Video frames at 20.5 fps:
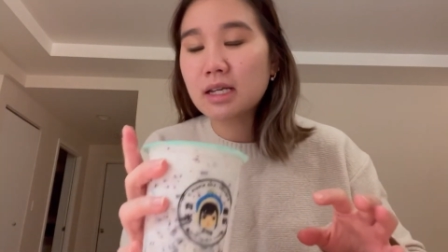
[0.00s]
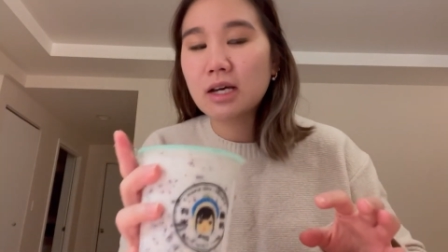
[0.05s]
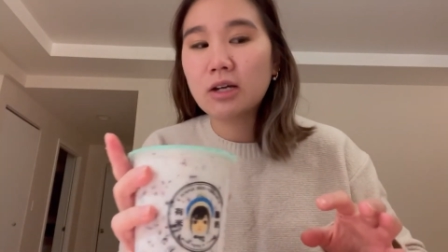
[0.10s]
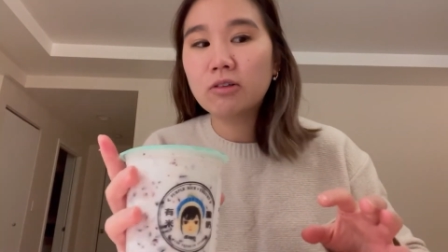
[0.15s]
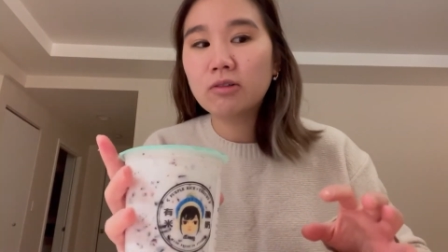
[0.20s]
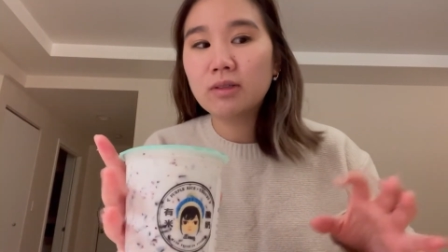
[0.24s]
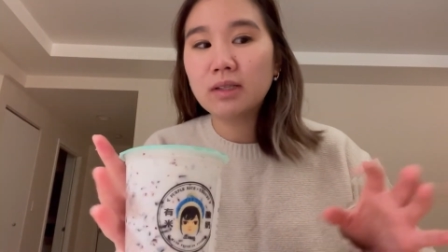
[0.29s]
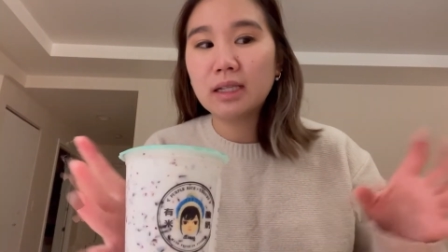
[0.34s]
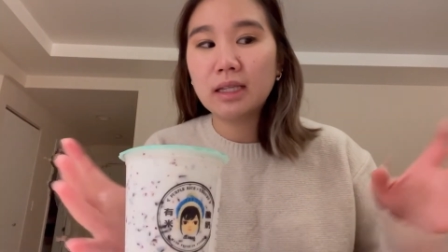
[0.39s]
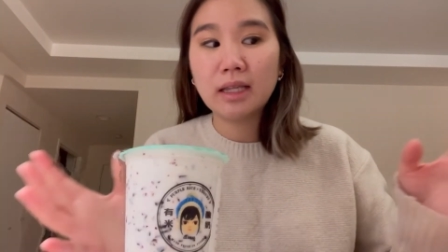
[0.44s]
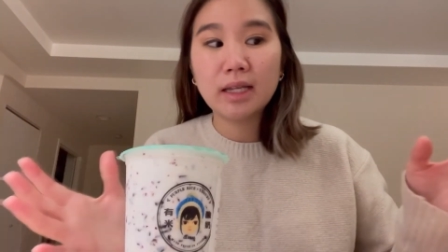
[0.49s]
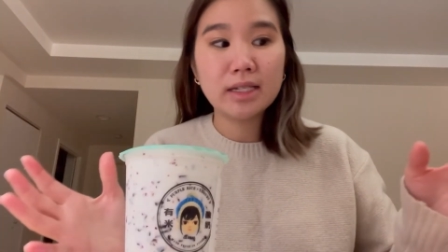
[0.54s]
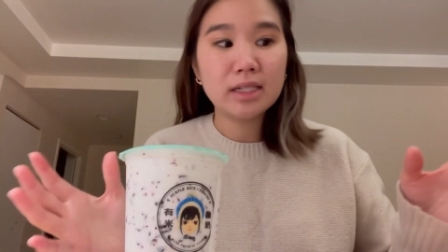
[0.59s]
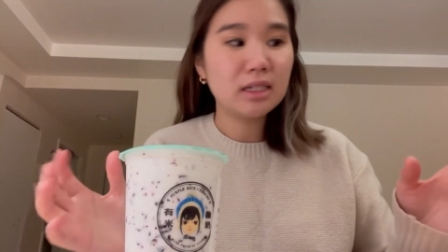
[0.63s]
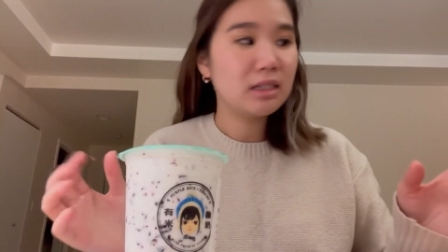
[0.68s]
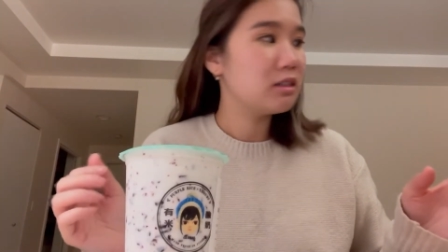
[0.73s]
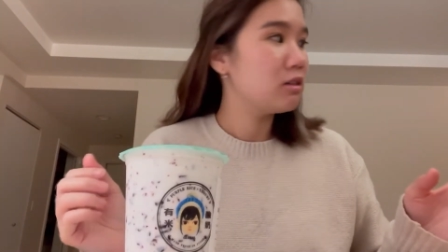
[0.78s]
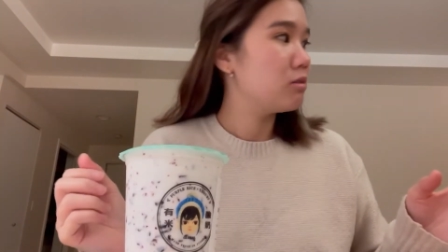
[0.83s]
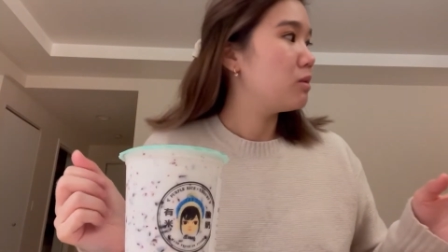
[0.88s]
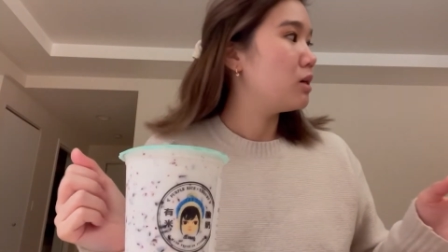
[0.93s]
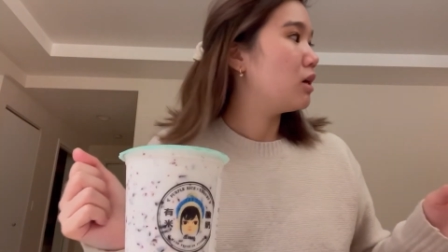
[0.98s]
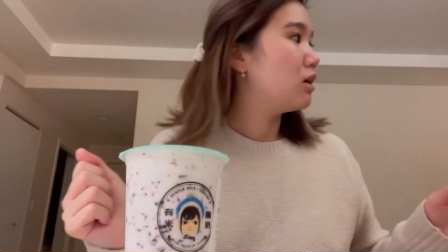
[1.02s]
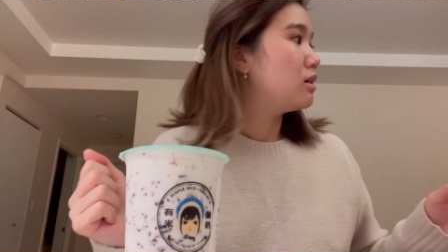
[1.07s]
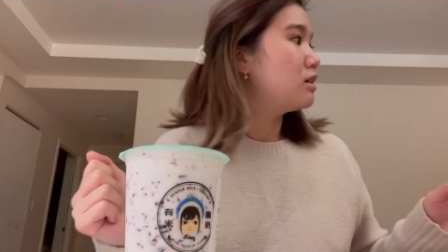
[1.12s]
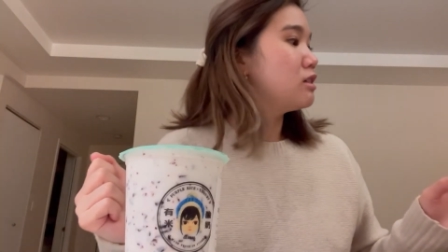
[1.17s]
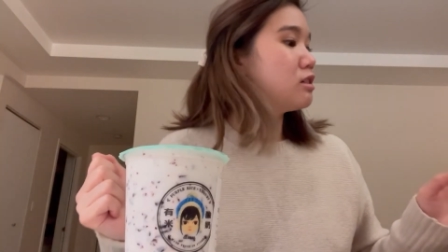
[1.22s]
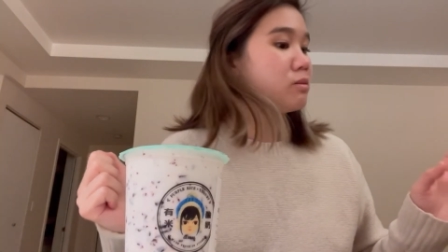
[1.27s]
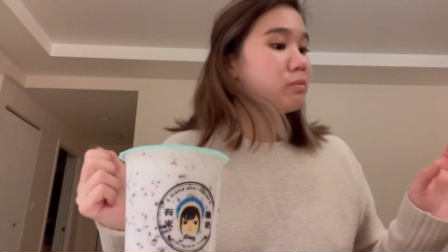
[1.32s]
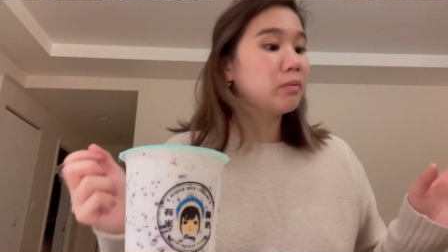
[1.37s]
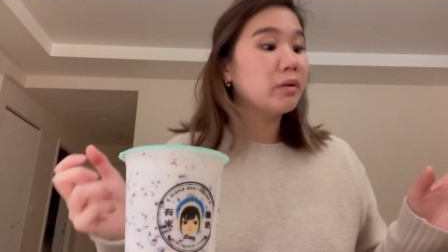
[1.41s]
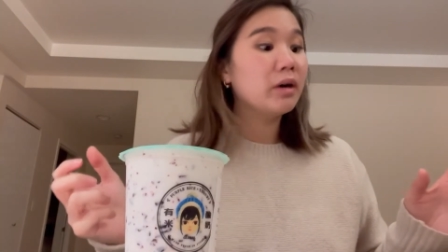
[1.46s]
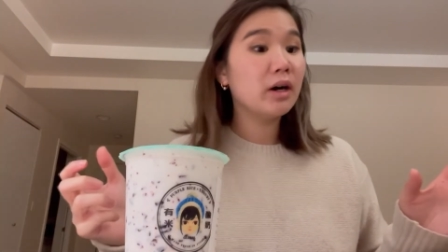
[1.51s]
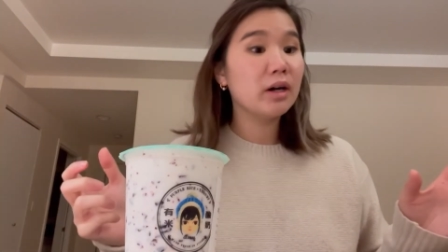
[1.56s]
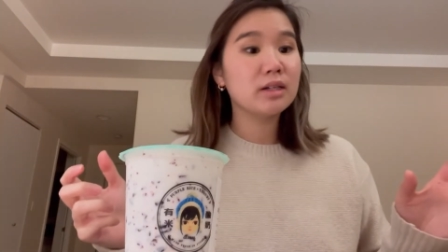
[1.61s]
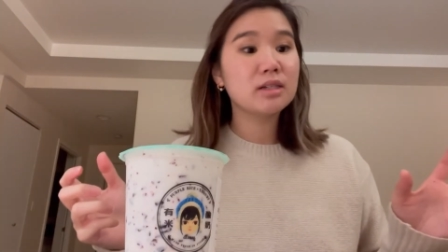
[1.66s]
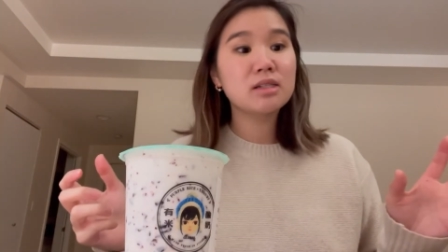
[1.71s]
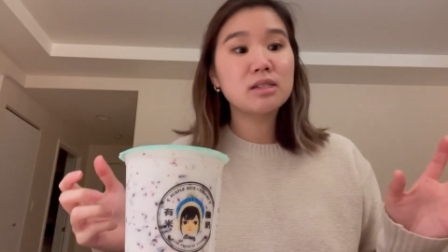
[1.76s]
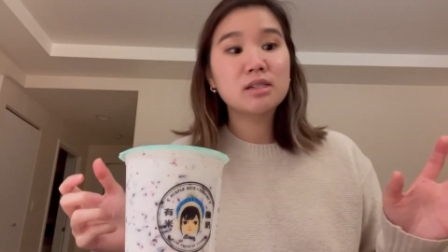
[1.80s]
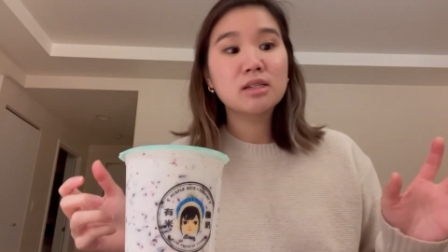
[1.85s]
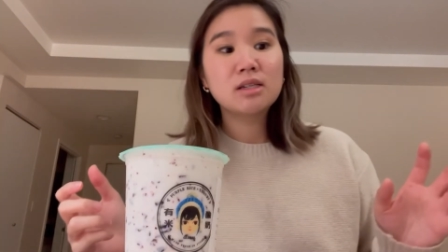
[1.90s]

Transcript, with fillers: I don't really like it to be honest, but